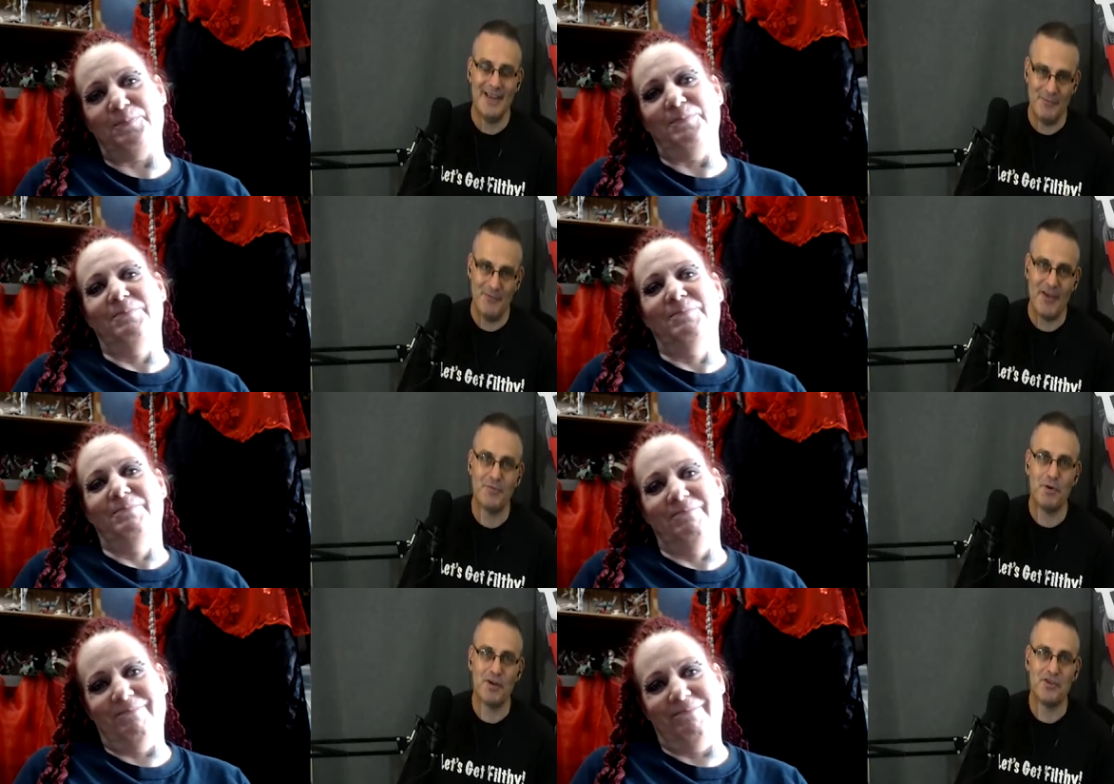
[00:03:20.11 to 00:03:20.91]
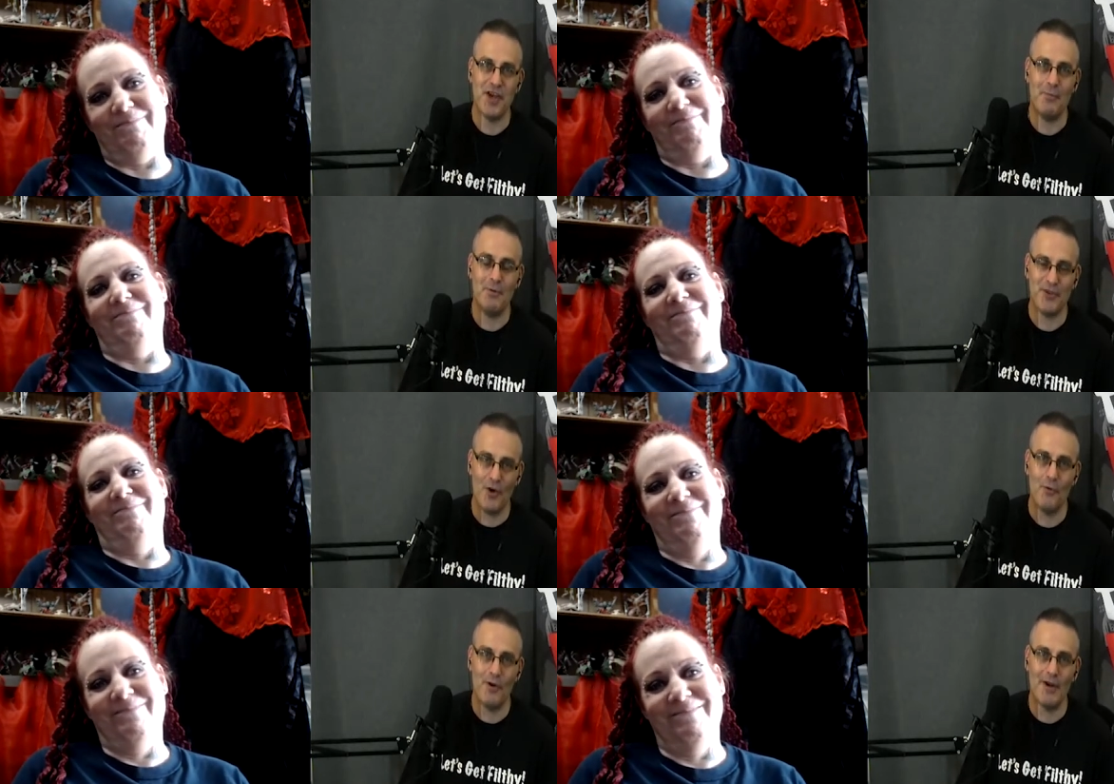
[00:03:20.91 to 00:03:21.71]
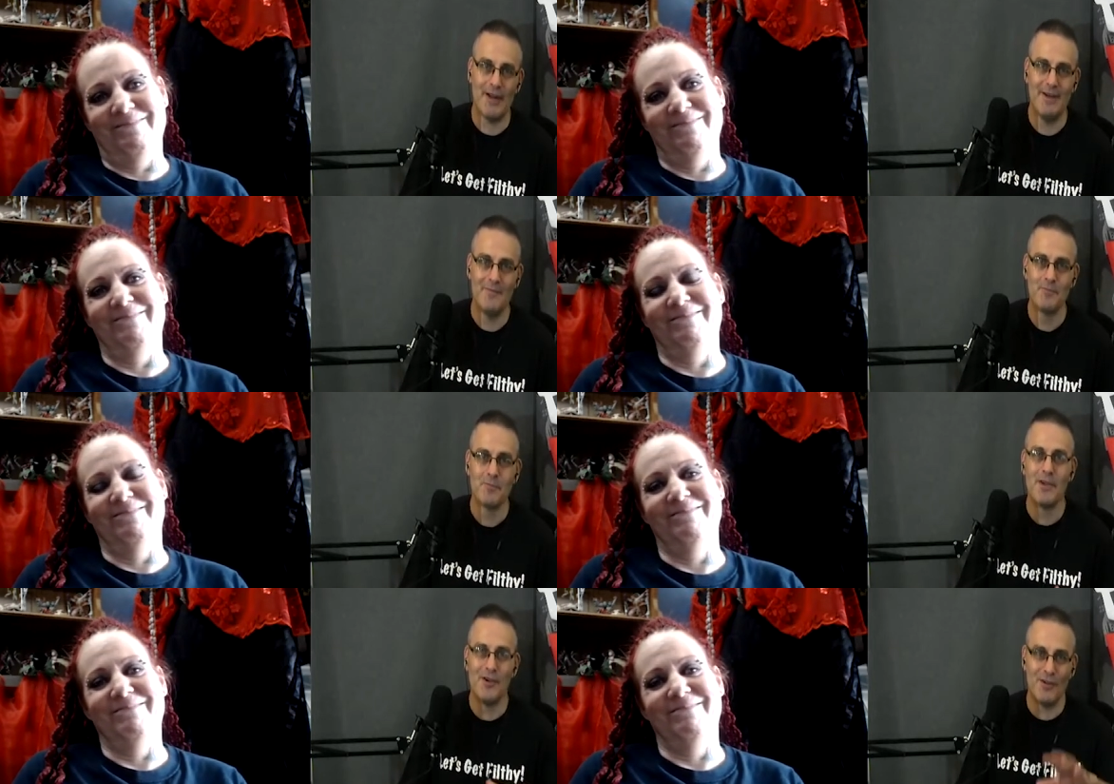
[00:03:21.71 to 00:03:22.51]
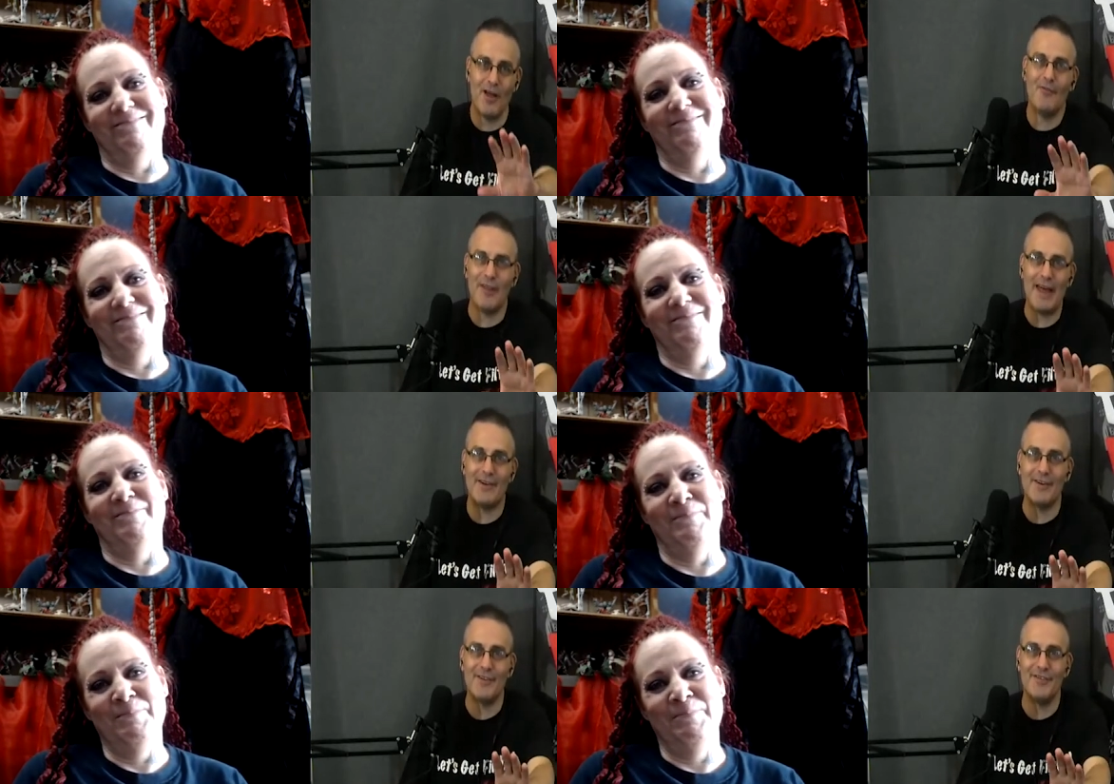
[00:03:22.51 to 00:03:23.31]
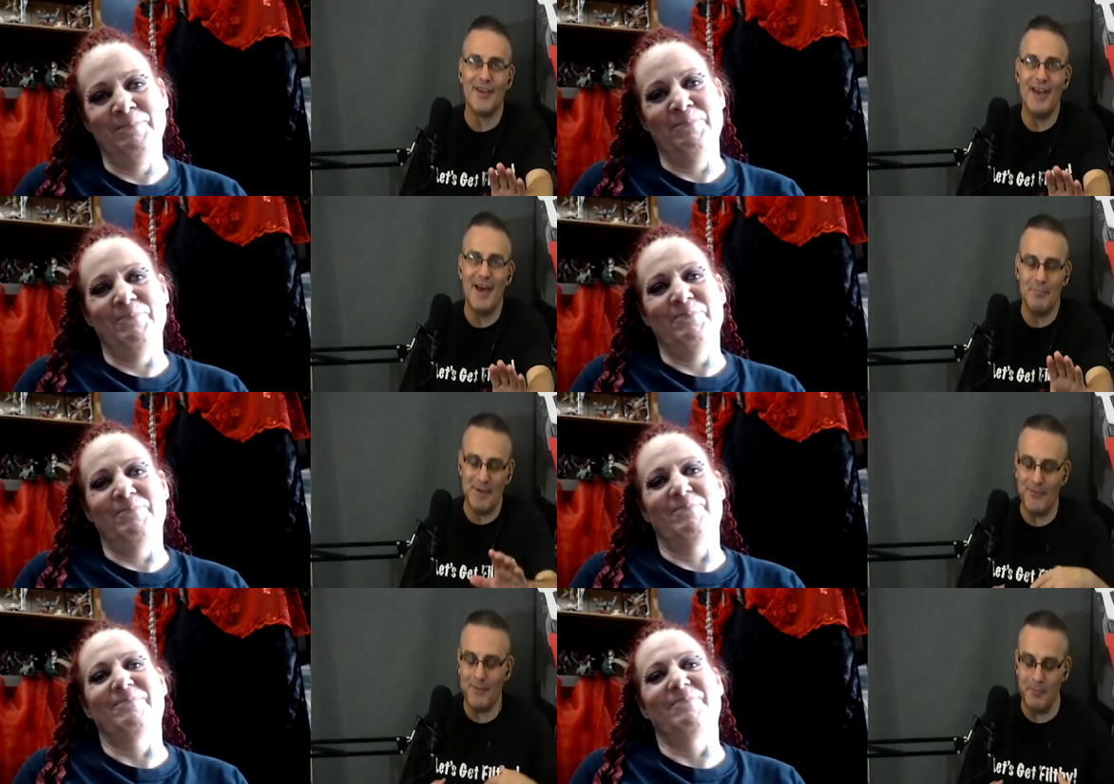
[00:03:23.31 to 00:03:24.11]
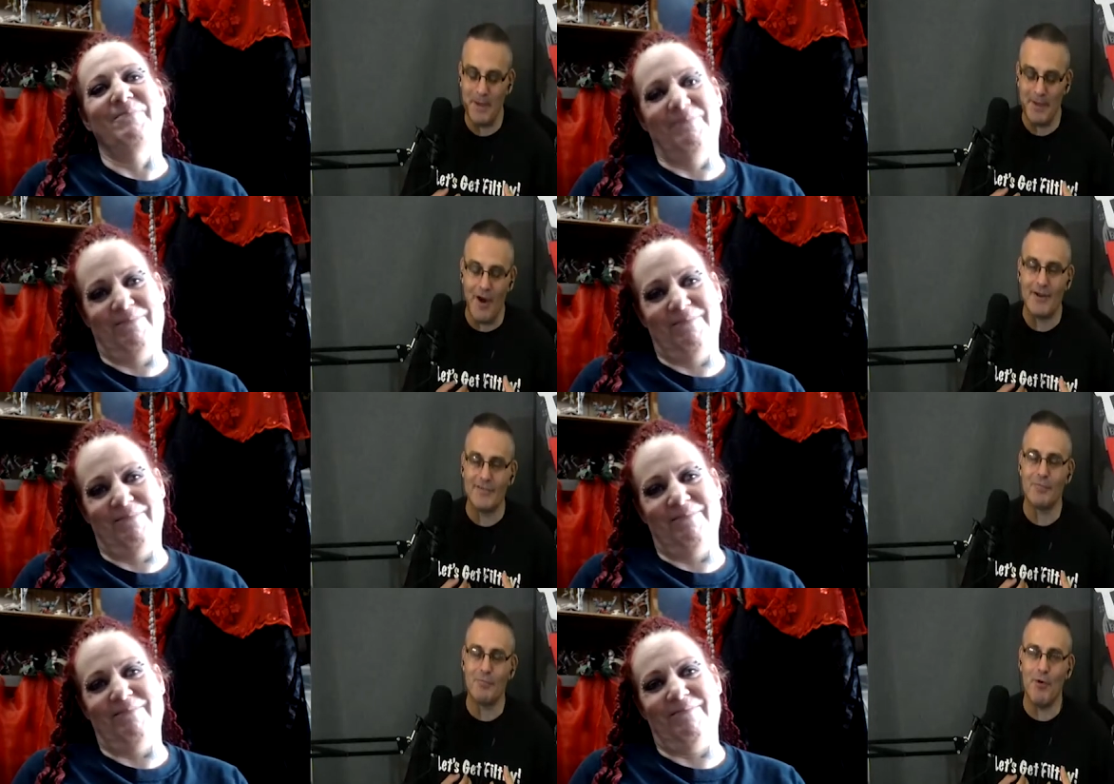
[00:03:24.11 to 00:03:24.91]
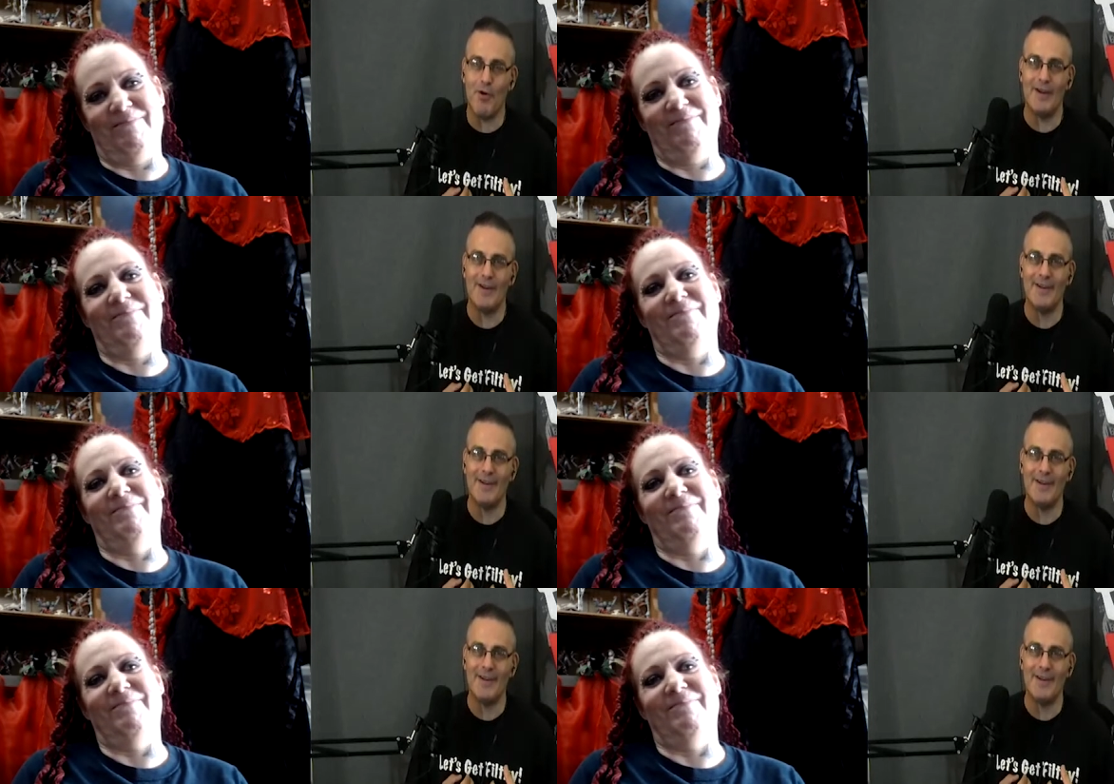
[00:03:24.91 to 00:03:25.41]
Speaker 1: in Facebook jail. But don't worry, your love letters have been giving me a lot of support.